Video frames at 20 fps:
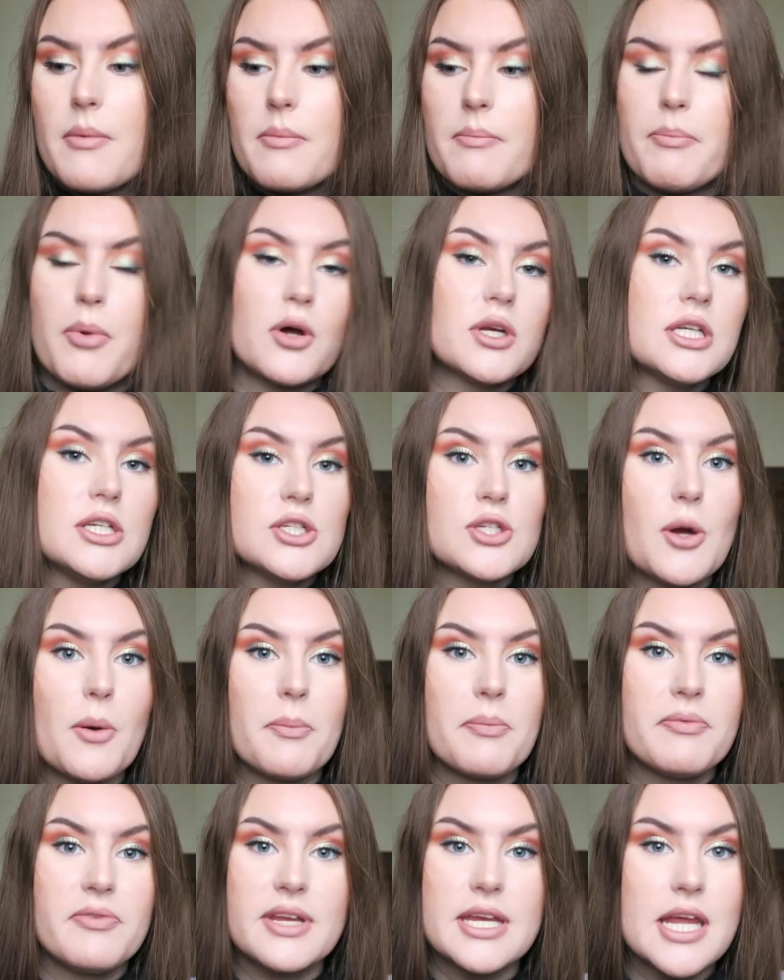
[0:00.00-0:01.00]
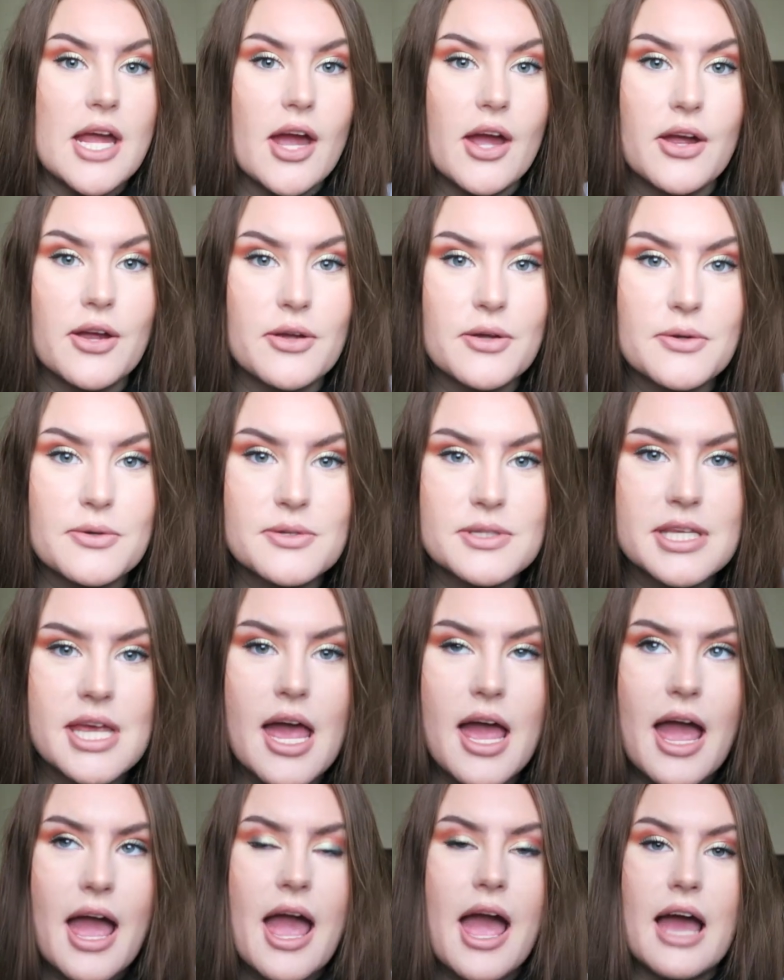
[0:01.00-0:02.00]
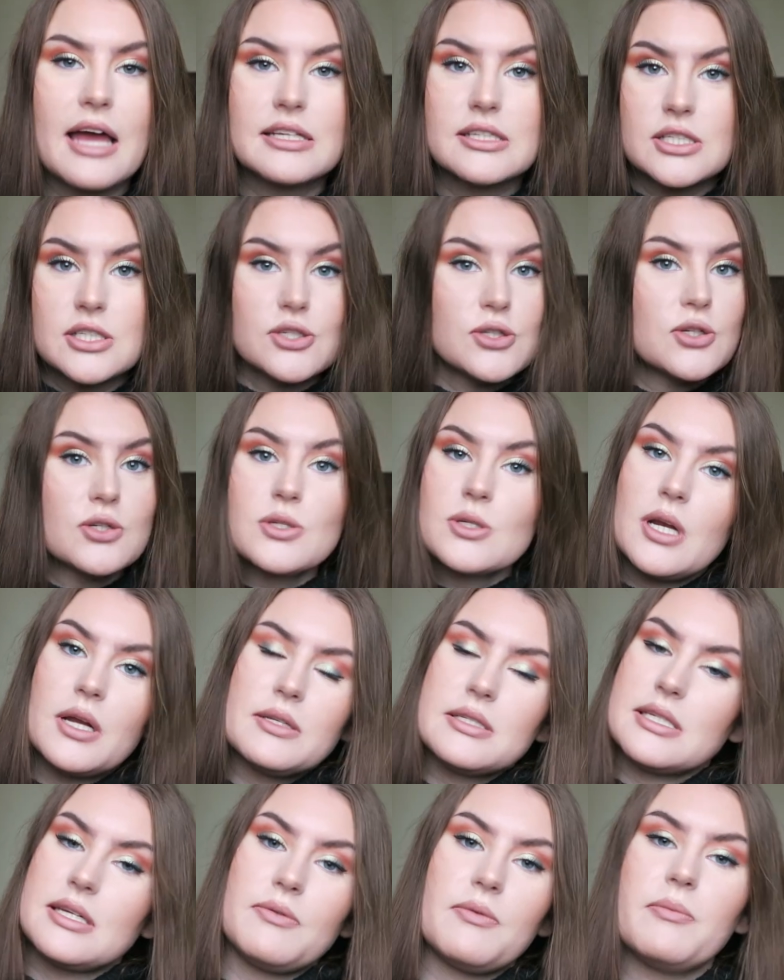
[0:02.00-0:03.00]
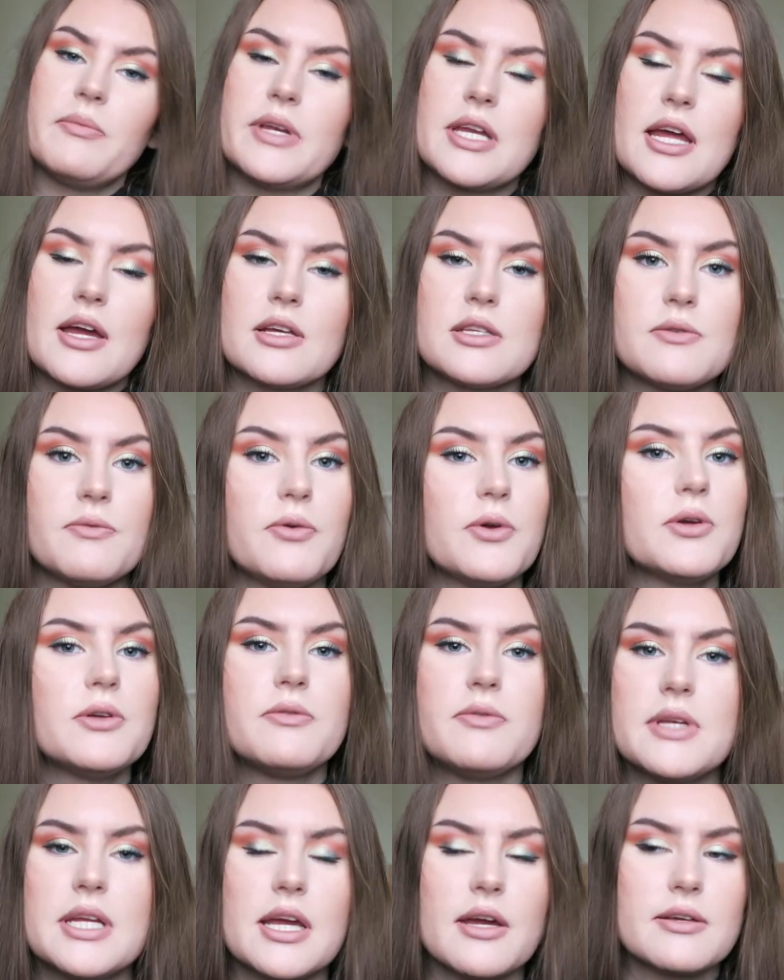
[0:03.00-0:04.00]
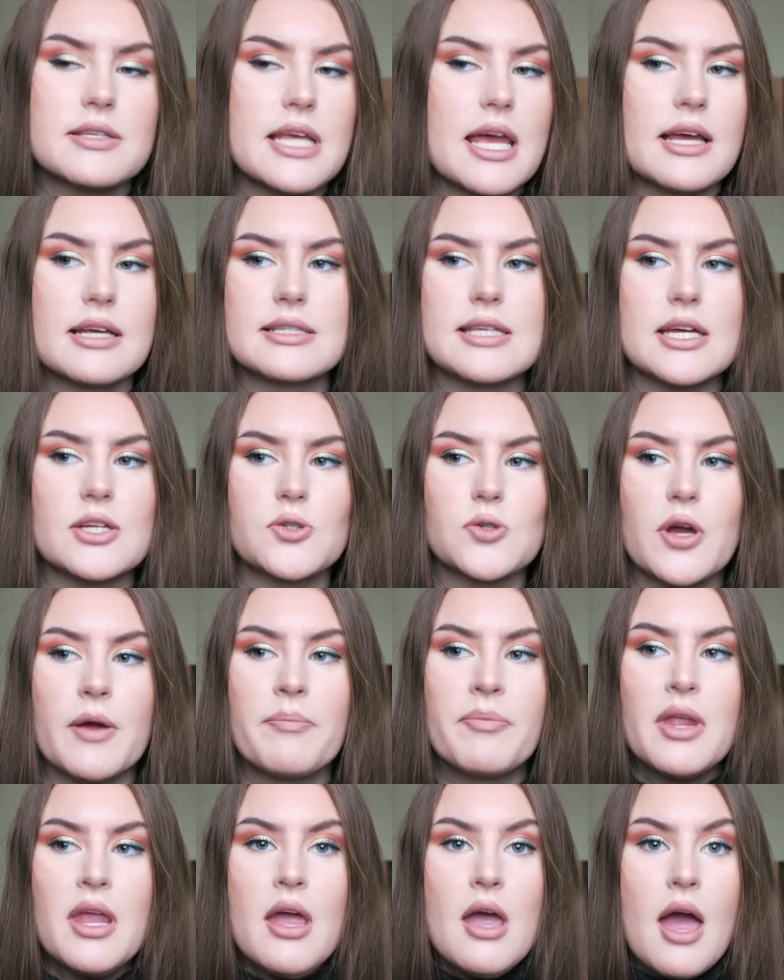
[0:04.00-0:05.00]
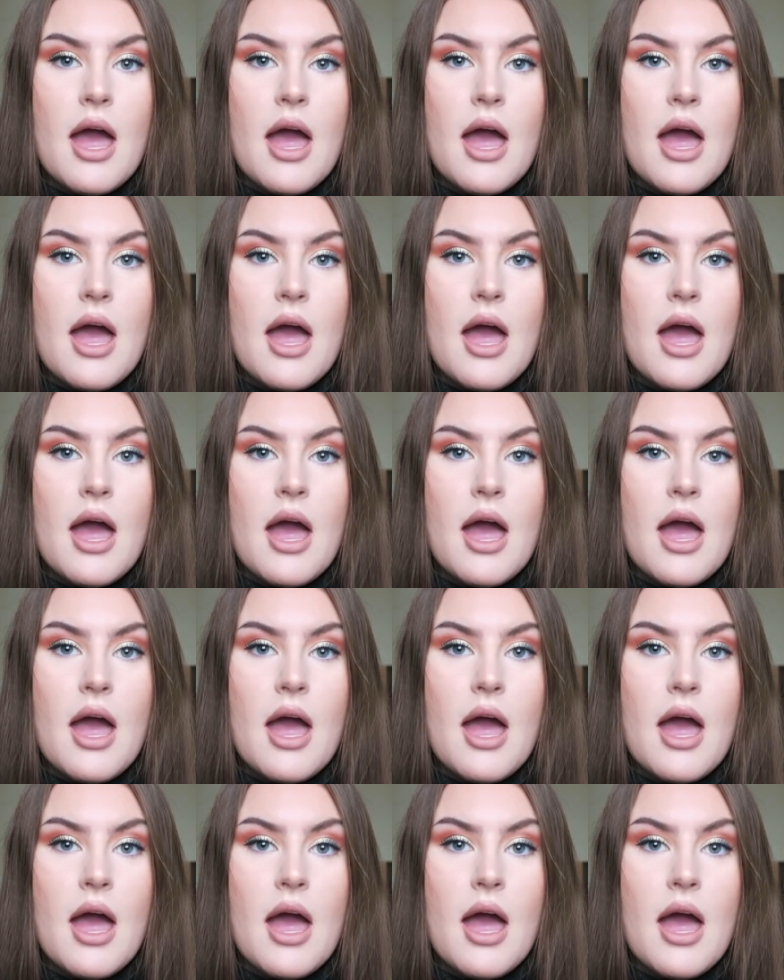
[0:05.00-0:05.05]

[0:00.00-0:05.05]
body shop videos and just loads of different videos, food videos, etc.